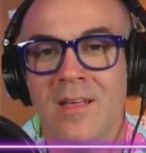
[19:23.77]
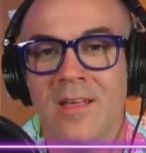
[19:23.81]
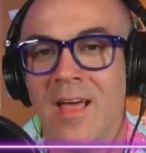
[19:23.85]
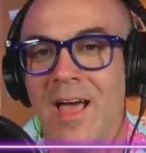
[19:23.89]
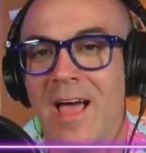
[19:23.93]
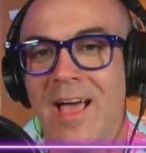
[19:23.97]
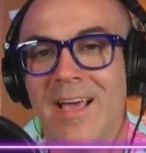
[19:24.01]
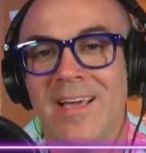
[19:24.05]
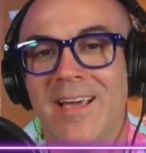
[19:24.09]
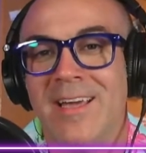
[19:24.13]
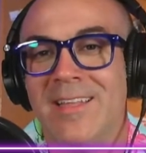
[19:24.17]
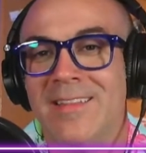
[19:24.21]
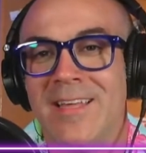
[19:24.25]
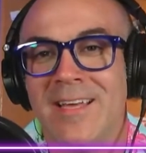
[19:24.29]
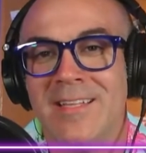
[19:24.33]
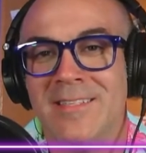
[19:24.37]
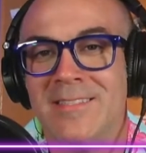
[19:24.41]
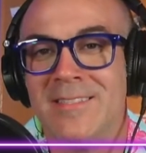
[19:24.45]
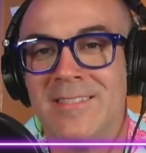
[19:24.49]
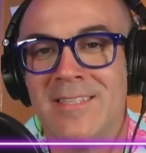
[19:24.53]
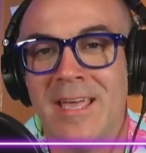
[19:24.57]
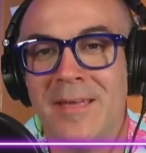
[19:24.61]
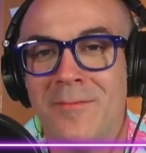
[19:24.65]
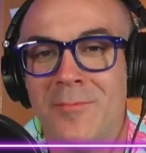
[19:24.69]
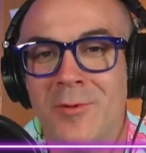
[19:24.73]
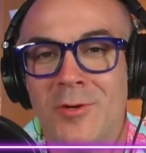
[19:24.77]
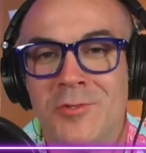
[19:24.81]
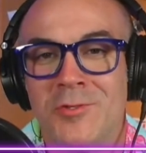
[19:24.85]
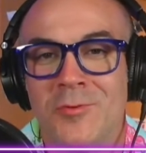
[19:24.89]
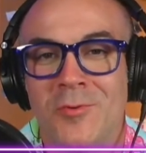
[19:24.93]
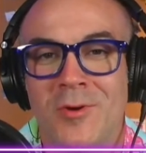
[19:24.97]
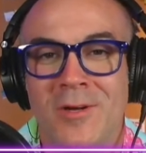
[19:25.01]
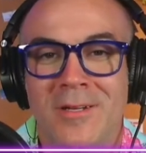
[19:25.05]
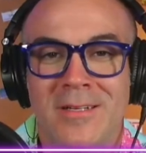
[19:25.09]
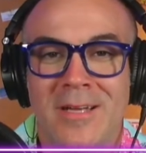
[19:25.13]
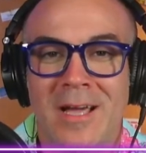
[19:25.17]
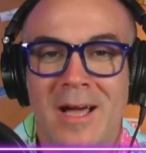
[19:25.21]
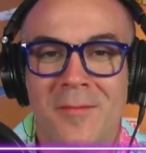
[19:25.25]
I got that Stamos
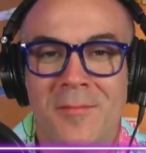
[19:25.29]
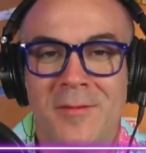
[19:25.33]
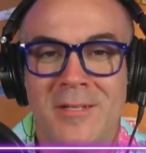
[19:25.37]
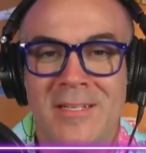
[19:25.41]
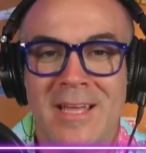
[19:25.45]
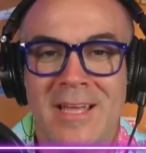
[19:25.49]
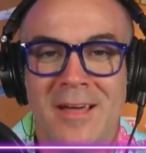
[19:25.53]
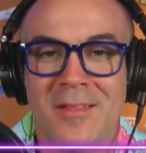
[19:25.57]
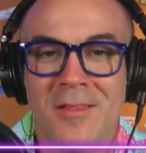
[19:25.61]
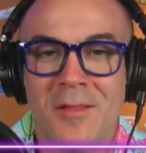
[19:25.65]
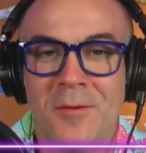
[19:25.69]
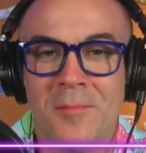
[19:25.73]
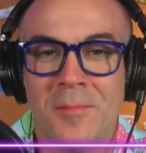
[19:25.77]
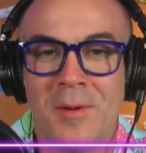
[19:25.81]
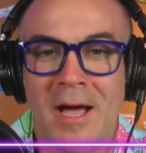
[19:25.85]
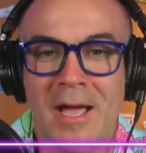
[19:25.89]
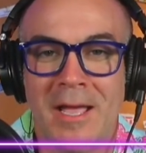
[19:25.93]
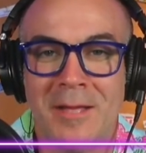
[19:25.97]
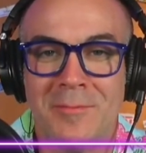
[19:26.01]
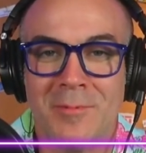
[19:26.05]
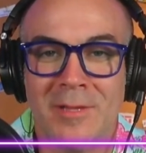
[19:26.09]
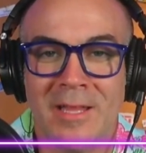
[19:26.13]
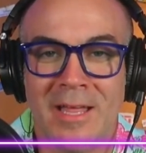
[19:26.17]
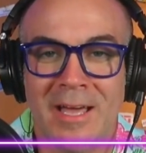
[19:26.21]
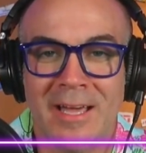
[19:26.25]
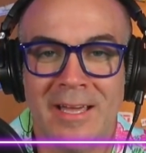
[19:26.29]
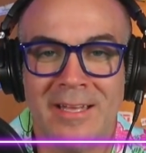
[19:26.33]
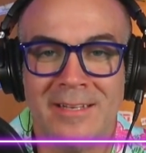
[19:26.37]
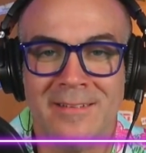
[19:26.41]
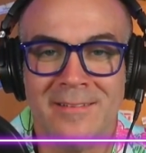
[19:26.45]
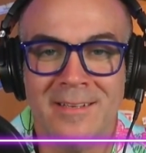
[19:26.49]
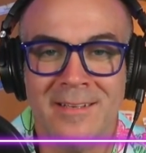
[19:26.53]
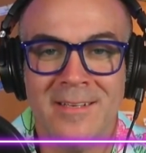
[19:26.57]
one coming down the pipeline.